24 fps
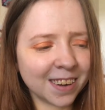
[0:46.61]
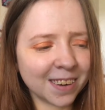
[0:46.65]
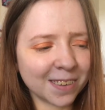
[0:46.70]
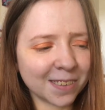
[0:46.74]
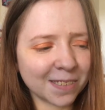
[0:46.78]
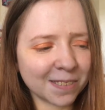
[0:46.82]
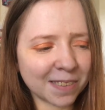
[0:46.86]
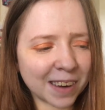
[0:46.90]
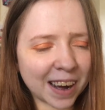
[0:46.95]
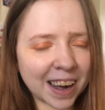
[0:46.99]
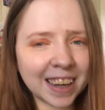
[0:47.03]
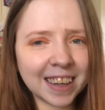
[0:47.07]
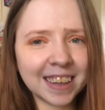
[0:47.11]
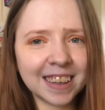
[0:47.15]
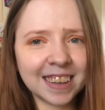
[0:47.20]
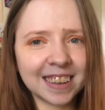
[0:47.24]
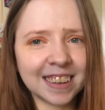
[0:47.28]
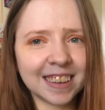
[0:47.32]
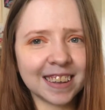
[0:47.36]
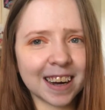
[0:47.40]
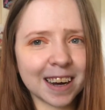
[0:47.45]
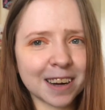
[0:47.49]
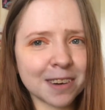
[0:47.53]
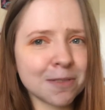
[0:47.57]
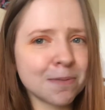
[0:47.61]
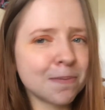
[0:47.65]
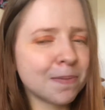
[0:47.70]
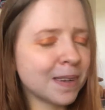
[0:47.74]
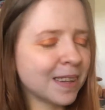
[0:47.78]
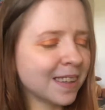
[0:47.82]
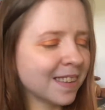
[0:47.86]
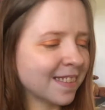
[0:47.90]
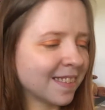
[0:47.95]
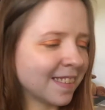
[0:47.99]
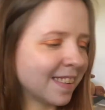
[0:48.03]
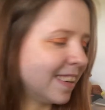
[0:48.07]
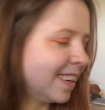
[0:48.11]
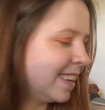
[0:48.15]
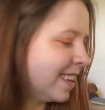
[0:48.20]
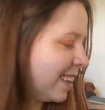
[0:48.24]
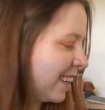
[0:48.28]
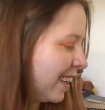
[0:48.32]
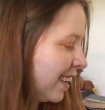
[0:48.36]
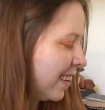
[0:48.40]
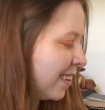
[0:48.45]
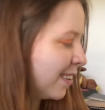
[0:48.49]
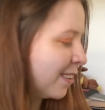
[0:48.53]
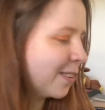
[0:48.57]
Why? I've been sitting
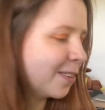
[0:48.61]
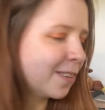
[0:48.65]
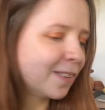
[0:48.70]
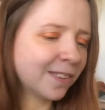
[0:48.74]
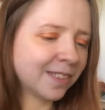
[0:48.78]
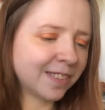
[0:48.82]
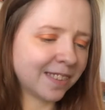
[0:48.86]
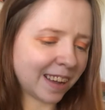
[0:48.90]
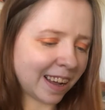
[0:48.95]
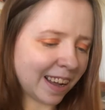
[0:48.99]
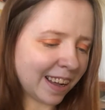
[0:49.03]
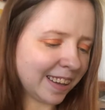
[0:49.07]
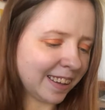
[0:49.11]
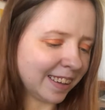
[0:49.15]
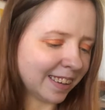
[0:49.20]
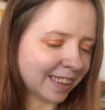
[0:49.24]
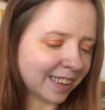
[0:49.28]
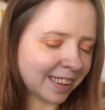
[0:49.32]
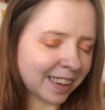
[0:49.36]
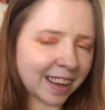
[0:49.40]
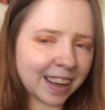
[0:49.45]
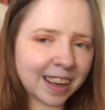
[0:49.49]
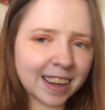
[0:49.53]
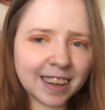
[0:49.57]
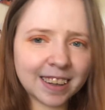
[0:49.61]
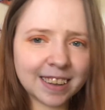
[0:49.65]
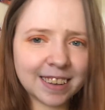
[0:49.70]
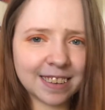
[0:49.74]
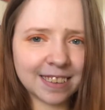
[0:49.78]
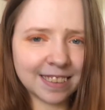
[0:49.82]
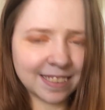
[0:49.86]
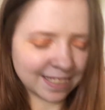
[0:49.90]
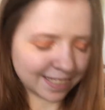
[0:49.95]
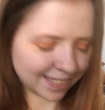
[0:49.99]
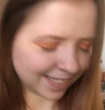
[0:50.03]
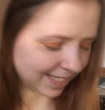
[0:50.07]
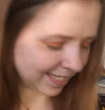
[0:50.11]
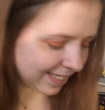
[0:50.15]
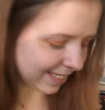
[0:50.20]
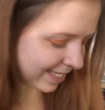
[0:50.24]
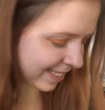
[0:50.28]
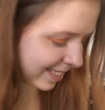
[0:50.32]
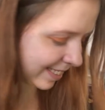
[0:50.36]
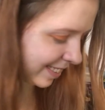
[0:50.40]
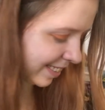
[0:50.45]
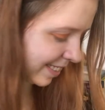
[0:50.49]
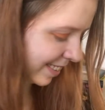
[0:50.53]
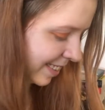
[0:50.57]
here all day and
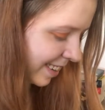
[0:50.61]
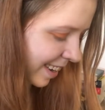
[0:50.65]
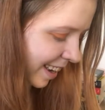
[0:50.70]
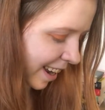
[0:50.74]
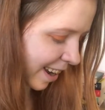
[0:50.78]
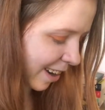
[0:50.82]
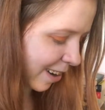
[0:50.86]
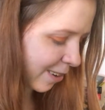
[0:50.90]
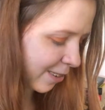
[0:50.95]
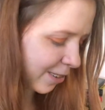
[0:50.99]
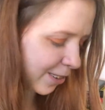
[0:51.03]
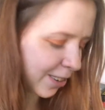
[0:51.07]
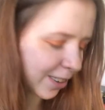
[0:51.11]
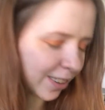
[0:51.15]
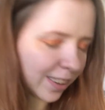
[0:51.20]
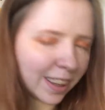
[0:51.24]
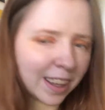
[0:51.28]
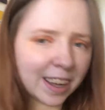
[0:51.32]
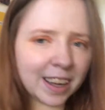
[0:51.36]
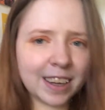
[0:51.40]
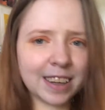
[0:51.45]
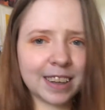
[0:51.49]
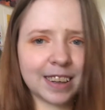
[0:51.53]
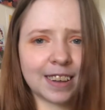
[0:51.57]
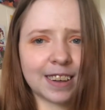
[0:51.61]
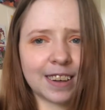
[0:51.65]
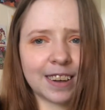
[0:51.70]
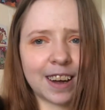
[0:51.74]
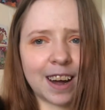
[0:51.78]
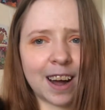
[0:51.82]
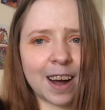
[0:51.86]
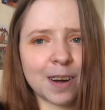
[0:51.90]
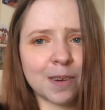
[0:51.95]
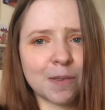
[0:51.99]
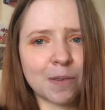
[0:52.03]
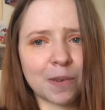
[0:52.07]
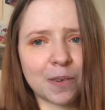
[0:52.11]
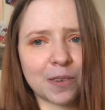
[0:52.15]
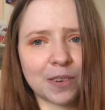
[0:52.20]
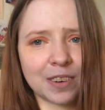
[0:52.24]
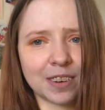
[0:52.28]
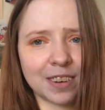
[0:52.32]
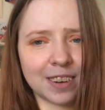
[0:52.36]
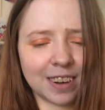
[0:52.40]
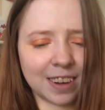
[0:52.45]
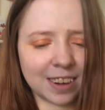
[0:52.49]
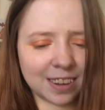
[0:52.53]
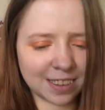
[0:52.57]
now you're like, I want
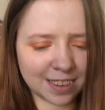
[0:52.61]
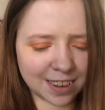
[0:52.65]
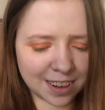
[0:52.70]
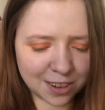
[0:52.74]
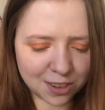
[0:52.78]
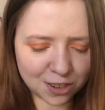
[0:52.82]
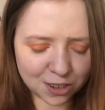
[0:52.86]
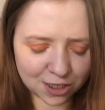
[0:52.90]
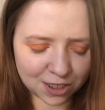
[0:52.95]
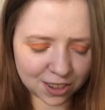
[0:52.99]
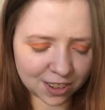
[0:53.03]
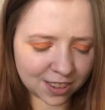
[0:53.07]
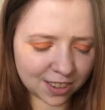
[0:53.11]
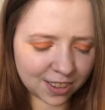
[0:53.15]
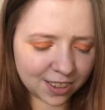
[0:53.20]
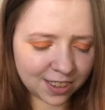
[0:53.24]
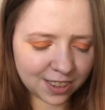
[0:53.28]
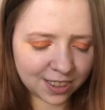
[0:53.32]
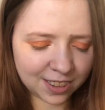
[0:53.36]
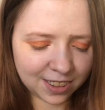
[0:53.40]
attention.